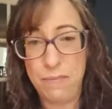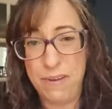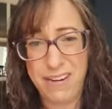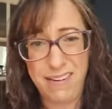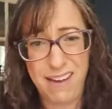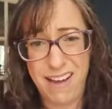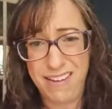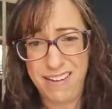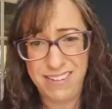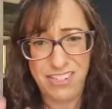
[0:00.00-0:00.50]
but
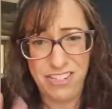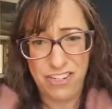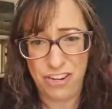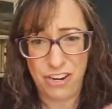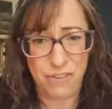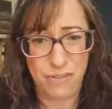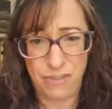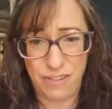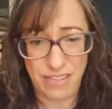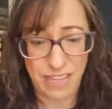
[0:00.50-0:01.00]
not
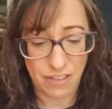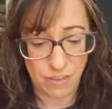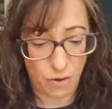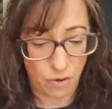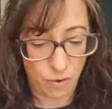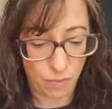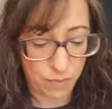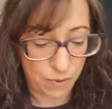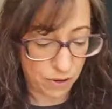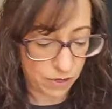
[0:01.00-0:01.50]
generally the
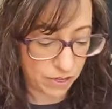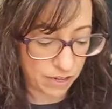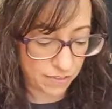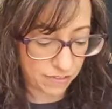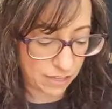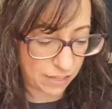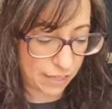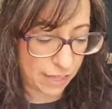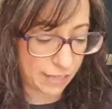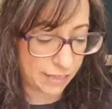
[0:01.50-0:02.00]
whole book,
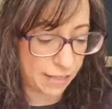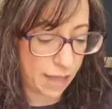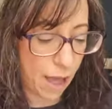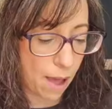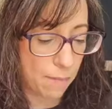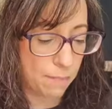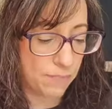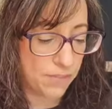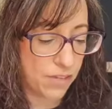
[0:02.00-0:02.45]
nothing like that.